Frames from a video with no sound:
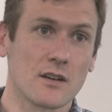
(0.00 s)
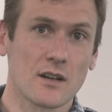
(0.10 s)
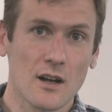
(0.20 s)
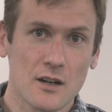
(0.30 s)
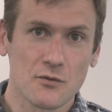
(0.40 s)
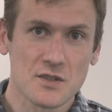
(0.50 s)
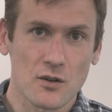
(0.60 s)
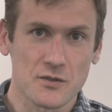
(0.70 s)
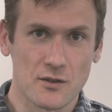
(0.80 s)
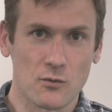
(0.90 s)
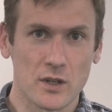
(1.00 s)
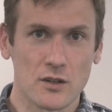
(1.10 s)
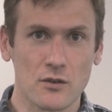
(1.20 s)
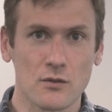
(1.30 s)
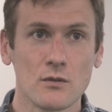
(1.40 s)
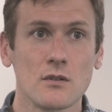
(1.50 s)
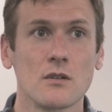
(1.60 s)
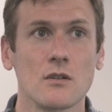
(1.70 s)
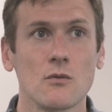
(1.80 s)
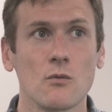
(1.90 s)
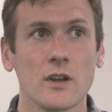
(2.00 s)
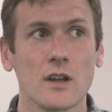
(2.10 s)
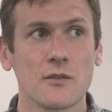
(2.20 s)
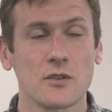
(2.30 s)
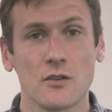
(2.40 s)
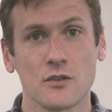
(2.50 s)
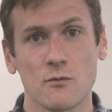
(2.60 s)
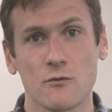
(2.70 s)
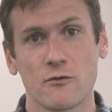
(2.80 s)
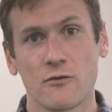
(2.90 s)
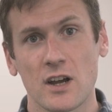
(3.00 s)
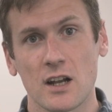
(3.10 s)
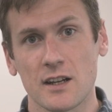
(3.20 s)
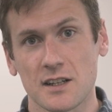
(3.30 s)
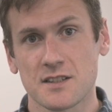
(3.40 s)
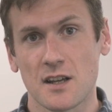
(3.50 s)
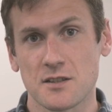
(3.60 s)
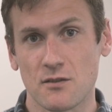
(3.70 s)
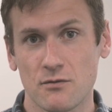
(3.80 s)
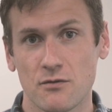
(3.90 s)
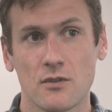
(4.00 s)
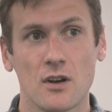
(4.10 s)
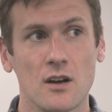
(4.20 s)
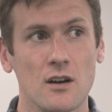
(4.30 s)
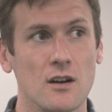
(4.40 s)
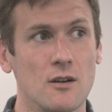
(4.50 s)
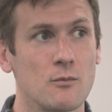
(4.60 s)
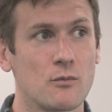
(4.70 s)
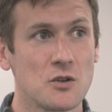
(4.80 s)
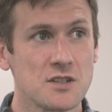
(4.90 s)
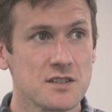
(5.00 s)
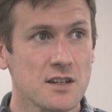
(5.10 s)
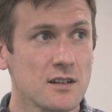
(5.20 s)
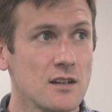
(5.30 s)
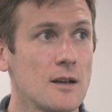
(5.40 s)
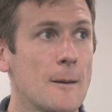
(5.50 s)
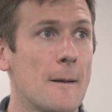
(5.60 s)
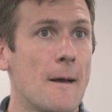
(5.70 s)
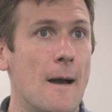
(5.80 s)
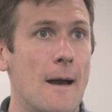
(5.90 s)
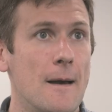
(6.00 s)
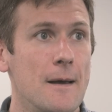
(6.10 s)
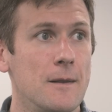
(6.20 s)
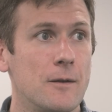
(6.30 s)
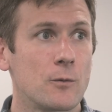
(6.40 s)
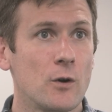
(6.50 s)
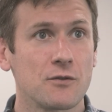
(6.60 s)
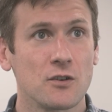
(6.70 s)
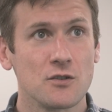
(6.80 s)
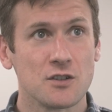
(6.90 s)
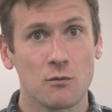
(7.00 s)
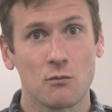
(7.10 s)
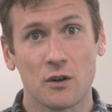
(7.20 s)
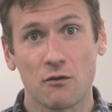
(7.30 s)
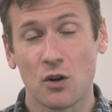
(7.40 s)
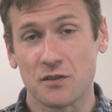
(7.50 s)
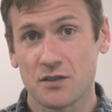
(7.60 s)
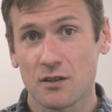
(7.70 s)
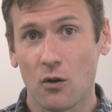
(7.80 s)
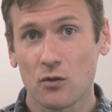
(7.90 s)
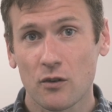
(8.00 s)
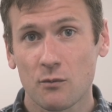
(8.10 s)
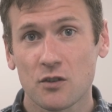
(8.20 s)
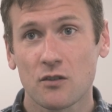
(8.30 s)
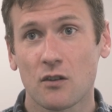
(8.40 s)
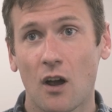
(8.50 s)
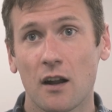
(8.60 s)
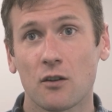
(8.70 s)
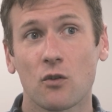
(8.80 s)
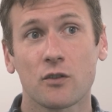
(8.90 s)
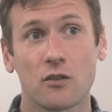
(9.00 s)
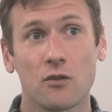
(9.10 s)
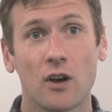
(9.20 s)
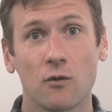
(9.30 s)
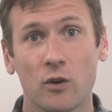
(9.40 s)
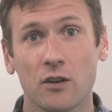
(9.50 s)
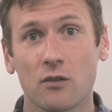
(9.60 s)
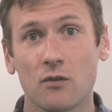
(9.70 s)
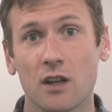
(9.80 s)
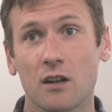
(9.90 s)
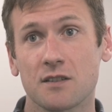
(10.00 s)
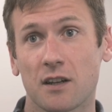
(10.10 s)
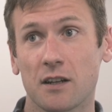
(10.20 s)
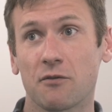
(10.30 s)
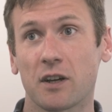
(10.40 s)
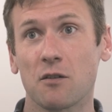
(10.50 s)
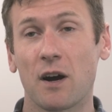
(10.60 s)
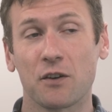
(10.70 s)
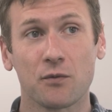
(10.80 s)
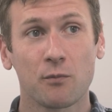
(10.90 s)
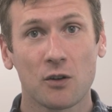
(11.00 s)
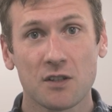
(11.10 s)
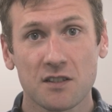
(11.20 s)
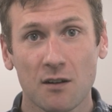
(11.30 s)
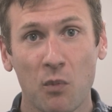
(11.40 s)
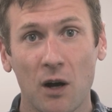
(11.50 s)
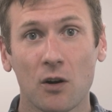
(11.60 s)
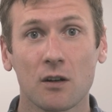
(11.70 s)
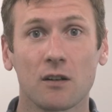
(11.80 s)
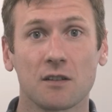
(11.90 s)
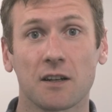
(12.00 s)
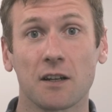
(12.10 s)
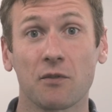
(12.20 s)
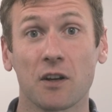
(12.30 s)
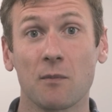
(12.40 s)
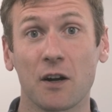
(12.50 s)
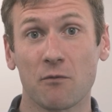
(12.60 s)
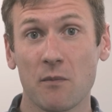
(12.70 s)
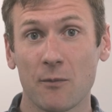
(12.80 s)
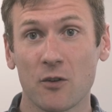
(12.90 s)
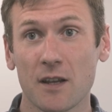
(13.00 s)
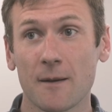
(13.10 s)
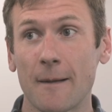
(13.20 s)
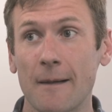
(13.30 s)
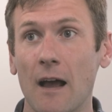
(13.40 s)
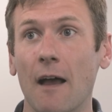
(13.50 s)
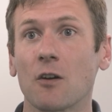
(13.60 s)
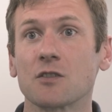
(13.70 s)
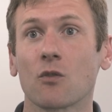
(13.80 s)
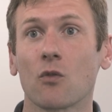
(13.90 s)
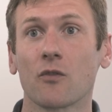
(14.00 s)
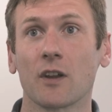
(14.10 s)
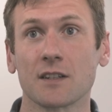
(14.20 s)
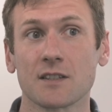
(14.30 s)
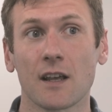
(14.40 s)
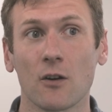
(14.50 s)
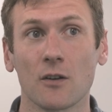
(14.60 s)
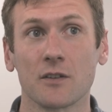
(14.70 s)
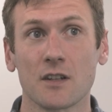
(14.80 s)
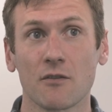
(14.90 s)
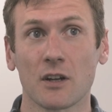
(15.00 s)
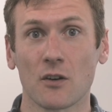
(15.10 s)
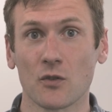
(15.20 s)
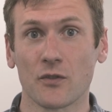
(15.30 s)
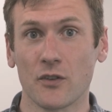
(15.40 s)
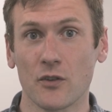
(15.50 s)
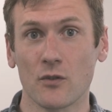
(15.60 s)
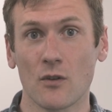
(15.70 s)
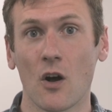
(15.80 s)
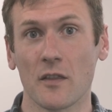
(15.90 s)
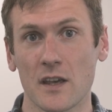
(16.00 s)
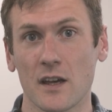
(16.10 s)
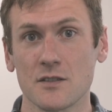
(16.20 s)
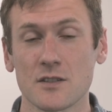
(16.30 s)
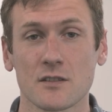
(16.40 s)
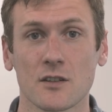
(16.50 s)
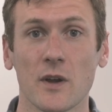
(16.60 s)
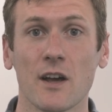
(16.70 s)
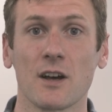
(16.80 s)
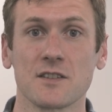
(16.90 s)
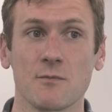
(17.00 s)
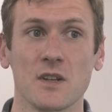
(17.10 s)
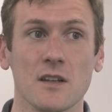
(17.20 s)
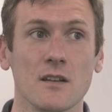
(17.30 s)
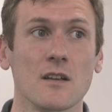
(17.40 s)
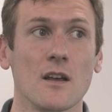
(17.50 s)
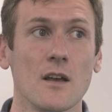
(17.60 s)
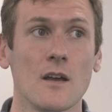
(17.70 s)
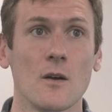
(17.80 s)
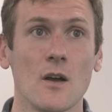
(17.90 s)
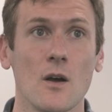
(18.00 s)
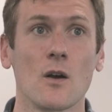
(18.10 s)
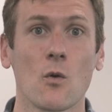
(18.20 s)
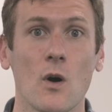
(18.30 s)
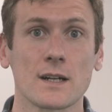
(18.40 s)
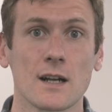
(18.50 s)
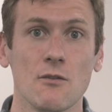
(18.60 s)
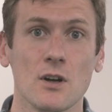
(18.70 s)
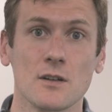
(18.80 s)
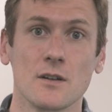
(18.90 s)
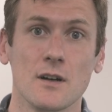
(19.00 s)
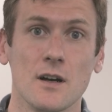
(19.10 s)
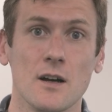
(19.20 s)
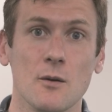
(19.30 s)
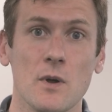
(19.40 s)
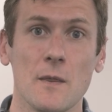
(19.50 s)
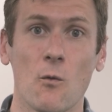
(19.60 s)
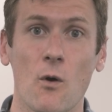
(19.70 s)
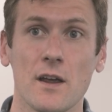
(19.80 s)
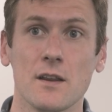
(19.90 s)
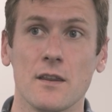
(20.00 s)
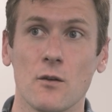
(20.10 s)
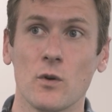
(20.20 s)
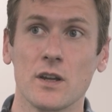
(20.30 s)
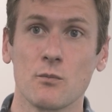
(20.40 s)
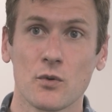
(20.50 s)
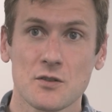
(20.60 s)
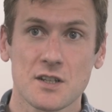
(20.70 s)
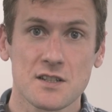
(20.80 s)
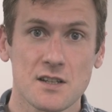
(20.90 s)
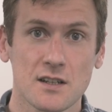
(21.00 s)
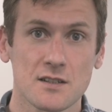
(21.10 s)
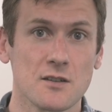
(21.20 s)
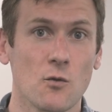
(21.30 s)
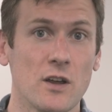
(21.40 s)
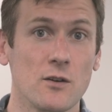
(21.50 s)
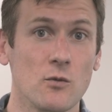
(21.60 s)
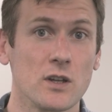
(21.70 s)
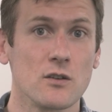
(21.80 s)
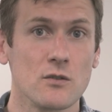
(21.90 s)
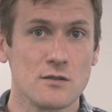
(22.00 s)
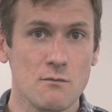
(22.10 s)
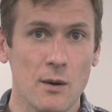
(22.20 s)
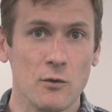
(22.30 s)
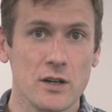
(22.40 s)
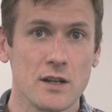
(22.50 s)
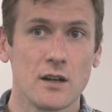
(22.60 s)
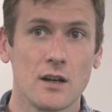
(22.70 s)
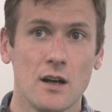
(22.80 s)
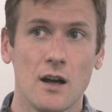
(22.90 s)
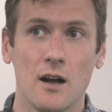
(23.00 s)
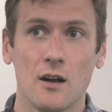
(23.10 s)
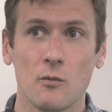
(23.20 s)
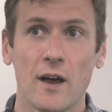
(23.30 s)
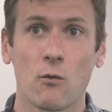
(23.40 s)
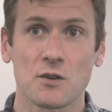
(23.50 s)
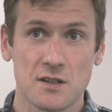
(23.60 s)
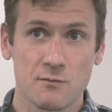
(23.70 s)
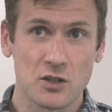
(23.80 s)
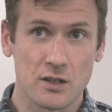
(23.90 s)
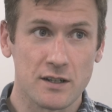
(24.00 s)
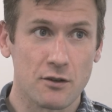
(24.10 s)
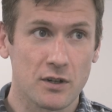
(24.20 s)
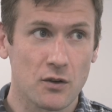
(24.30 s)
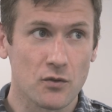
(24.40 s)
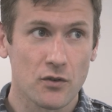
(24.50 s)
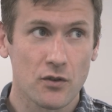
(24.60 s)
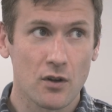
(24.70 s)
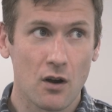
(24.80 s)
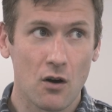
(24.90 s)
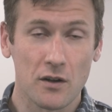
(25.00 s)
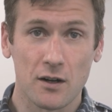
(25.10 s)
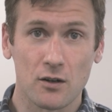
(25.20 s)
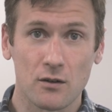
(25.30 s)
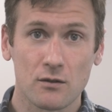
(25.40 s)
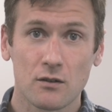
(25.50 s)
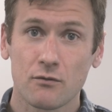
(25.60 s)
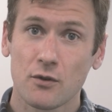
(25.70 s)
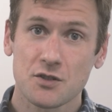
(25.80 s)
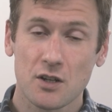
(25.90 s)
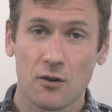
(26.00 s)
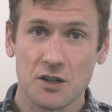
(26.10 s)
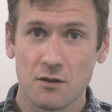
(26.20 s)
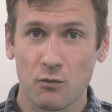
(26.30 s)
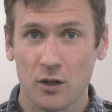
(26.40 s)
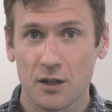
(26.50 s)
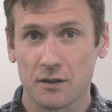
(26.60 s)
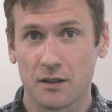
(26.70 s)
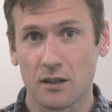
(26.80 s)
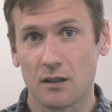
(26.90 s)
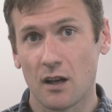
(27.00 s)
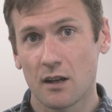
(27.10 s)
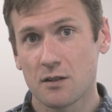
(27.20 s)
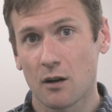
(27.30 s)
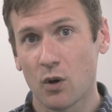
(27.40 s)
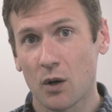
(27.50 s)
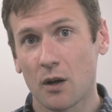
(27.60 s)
the kind of results that we do, we have to do some fairly extensive processing, and we have to do some advanced algorithms, and in order to do that we do need a significant amount of processing power, a significant amount of memory, and those are all things that are difficult to do on the edge. So we have had to be quite clever in the way that we process things and the way that we use memory. That was especially difficult on our first generation product, the Edge Hub.